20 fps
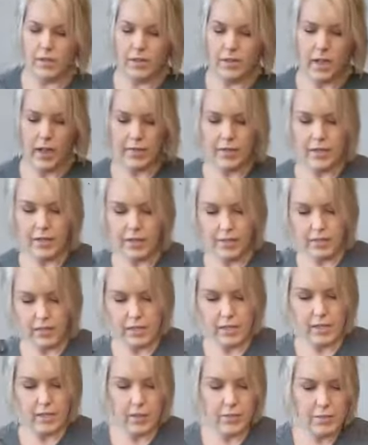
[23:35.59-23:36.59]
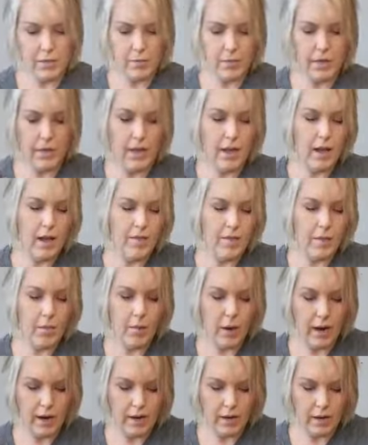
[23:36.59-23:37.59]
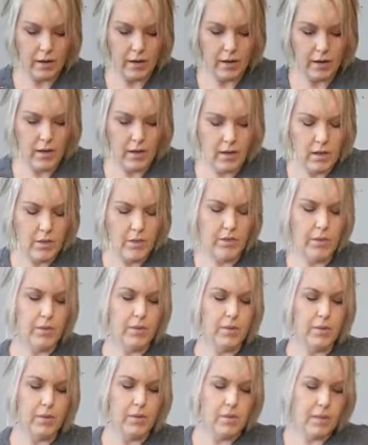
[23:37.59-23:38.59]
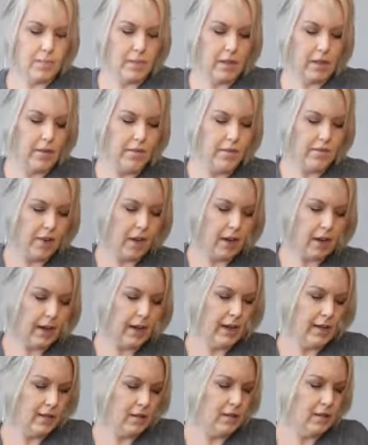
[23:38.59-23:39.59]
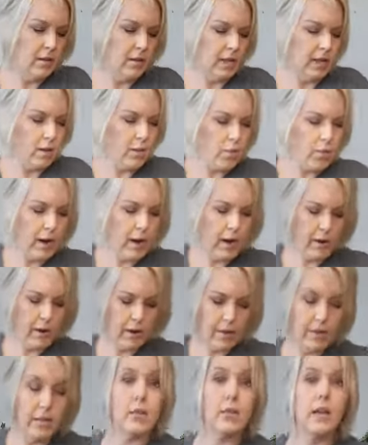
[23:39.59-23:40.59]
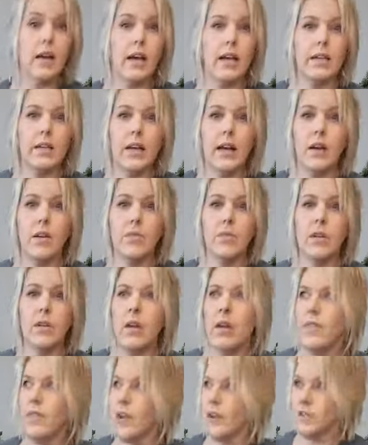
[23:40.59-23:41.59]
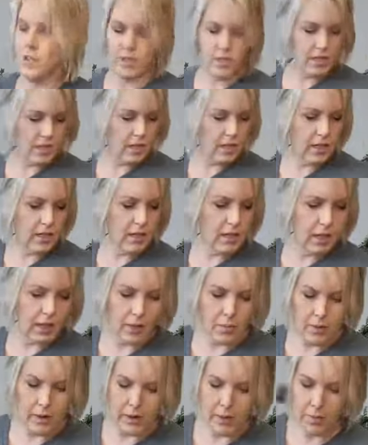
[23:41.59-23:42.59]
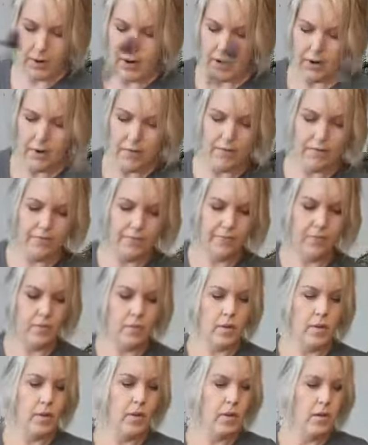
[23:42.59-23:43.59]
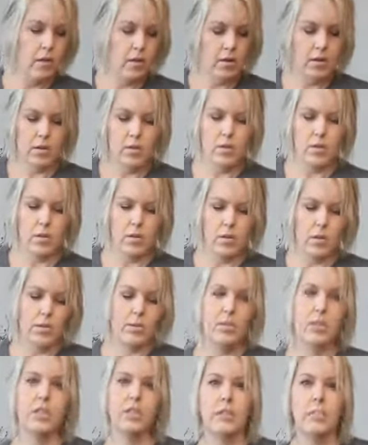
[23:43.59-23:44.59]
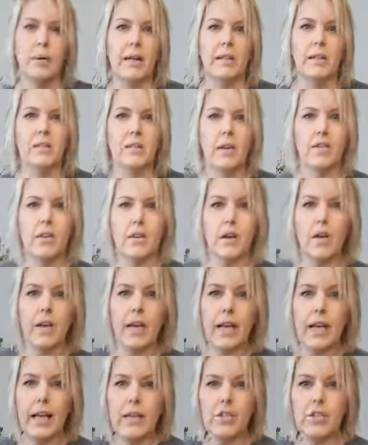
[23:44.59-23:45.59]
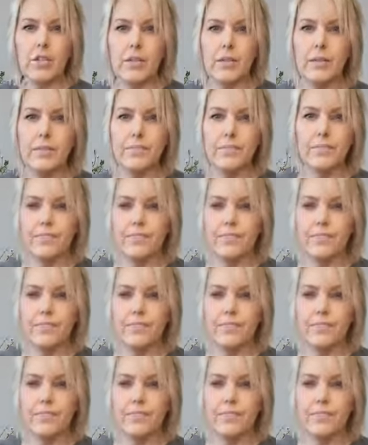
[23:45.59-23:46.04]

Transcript: heavy duty stems, we need heavy wire. If you're doing something fine, like wiring this guy down, that just needed a lightweight wire. So it just depends on the occasion.